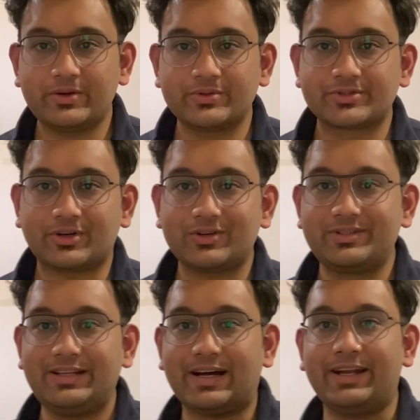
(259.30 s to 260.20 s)
to stocks,
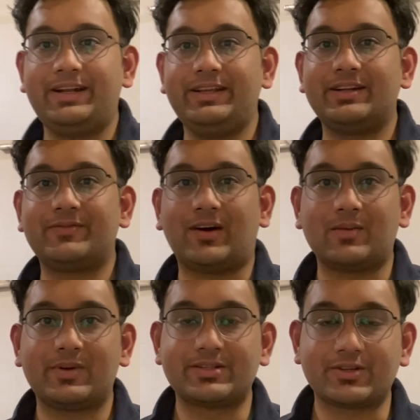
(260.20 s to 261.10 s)
the IT and
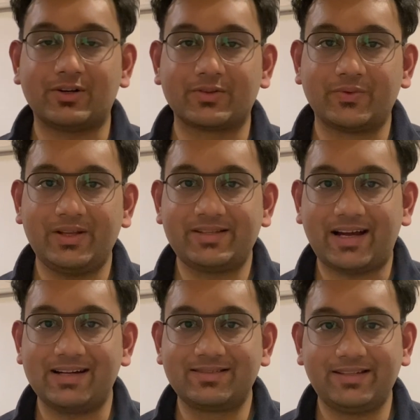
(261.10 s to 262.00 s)
pharma stocks, which
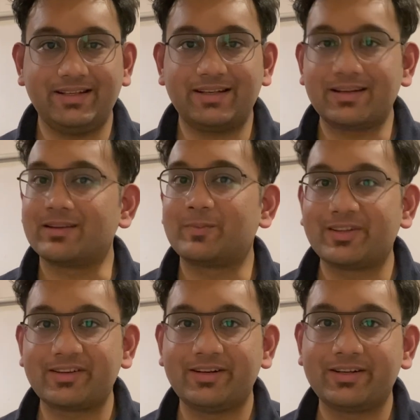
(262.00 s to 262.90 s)
had seen an
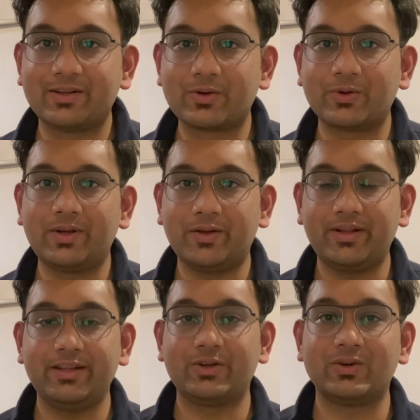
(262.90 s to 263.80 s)
unprecedented growth
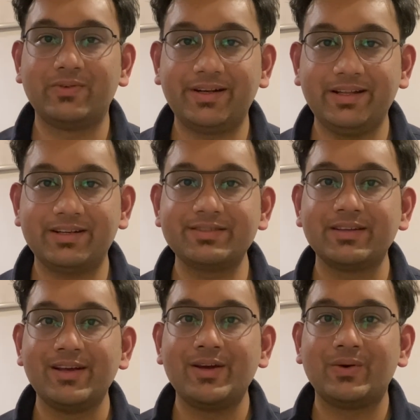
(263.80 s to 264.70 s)
during the COVID years,
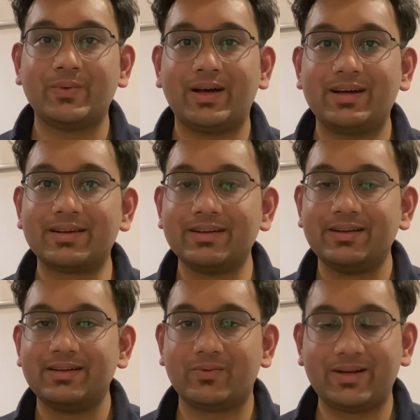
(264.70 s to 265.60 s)
were
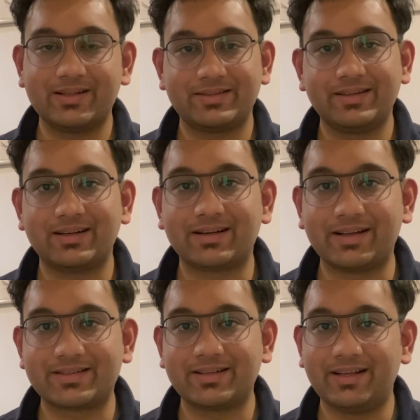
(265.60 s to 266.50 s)
witnessing a
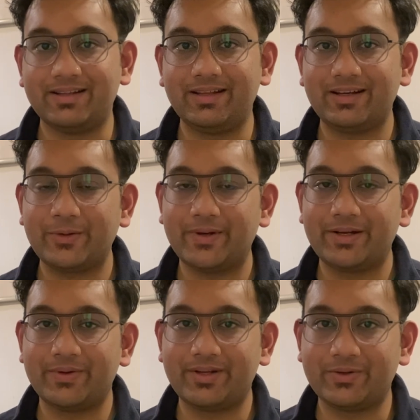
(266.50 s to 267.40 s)
correction in the year
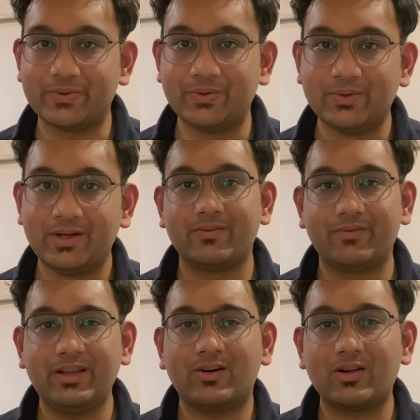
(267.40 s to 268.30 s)
2022.
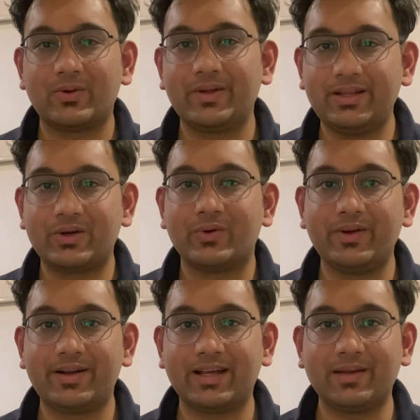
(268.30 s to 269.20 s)
We all know in the
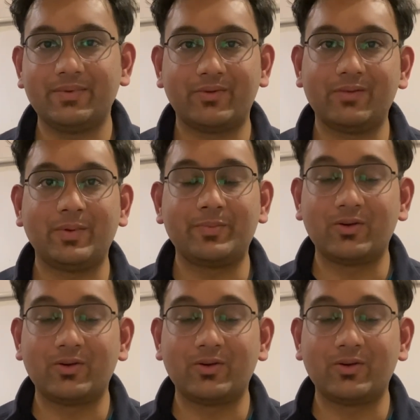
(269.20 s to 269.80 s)
COVID time, when people